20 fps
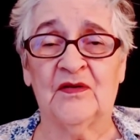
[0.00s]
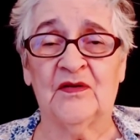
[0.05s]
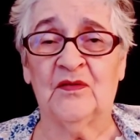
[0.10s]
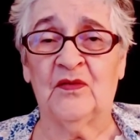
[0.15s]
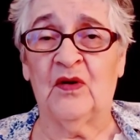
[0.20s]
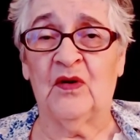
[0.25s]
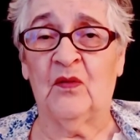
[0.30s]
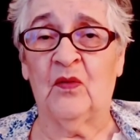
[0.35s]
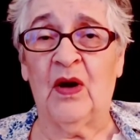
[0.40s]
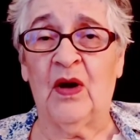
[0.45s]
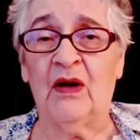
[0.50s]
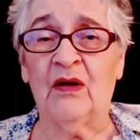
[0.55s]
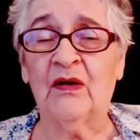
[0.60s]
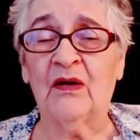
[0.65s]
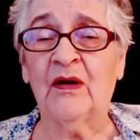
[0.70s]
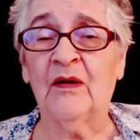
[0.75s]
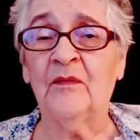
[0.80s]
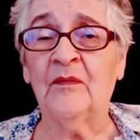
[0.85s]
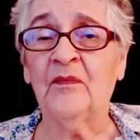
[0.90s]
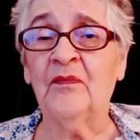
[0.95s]
do a
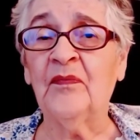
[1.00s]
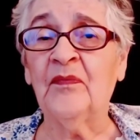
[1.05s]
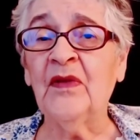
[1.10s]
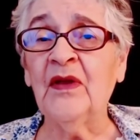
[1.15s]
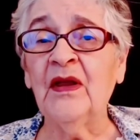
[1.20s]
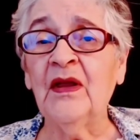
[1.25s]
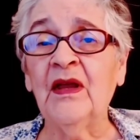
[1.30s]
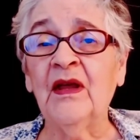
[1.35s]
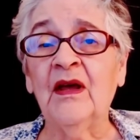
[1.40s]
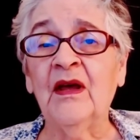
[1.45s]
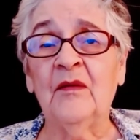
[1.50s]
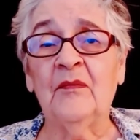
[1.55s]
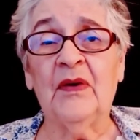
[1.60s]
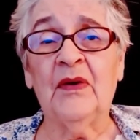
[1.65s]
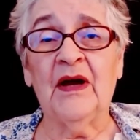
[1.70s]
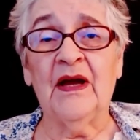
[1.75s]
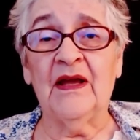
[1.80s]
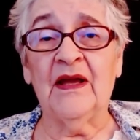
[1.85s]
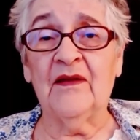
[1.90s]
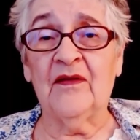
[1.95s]
welcome
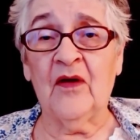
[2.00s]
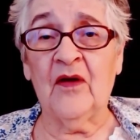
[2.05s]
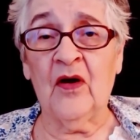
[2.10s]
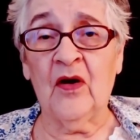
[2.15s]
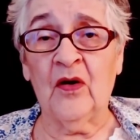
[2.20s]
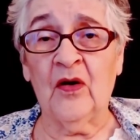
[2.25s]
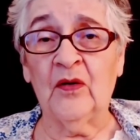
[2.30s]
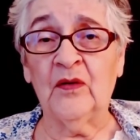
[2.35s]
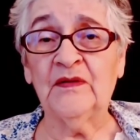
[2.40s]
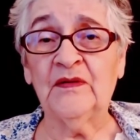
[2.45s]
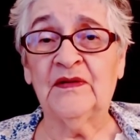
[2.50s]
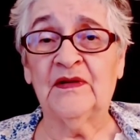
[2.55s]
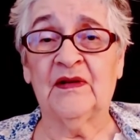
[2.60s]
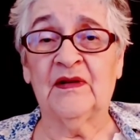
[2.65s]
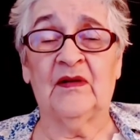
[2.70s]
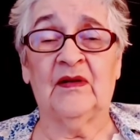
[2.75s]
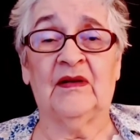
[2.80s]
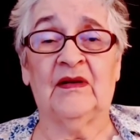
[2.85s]
by the host,